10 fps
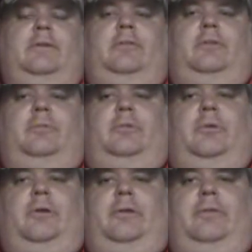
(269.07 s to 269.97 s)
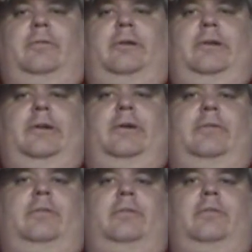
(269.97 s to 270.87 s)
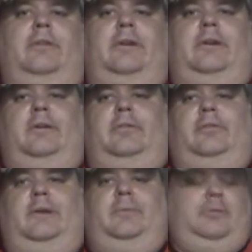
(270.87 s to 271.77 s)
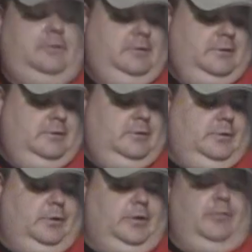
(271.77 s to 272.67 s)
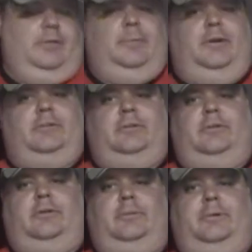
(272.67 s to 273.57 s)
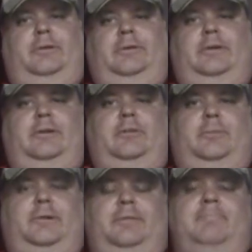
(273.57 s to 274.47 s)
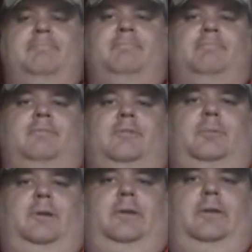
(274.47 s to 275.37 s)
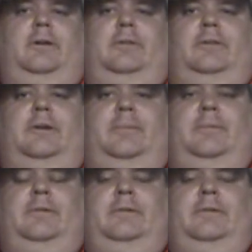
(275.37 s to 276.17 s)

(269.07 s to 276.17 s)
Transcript: some scoring right now for the Calgary Flames without giving up much. And Tyler Pitlick has been spending a lot of time